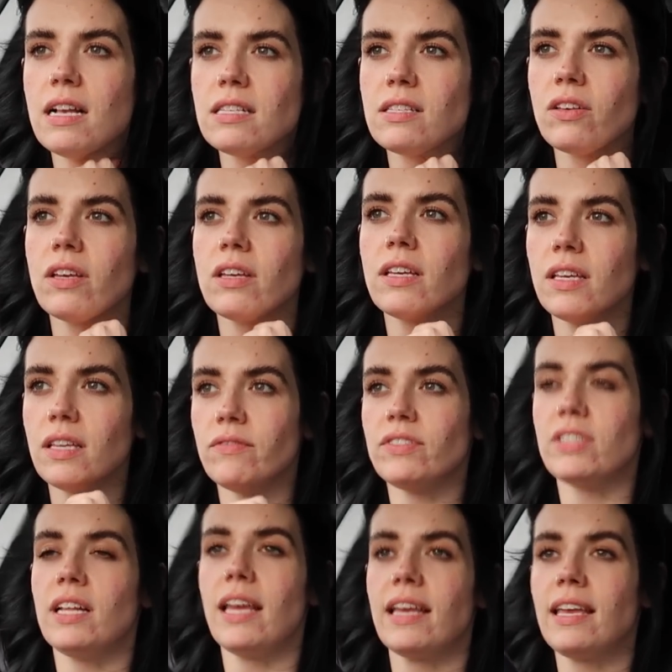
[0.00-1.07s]
So you have
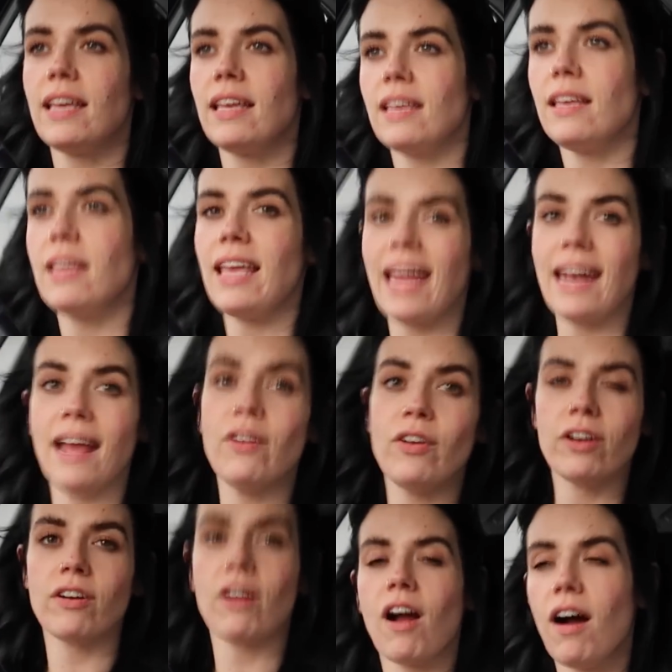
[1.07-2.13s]
to like get out of
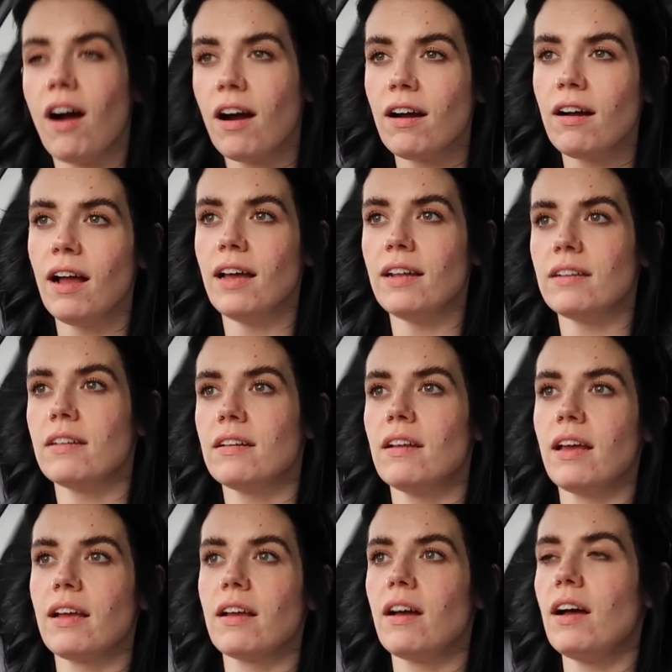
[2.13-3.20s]
your car, and
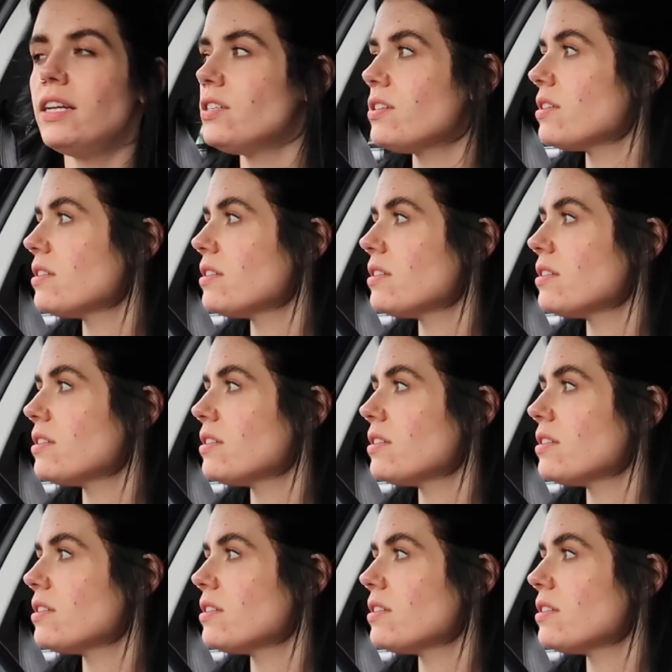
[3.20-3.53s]
like I